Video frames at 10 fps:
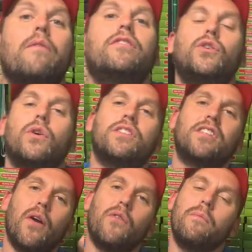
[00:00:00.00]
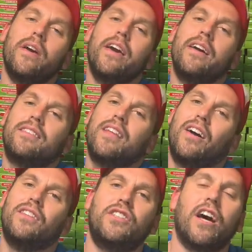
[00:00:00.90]
you've enjoyed your stay with me here today
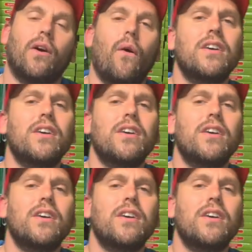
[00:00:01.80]
on the channel.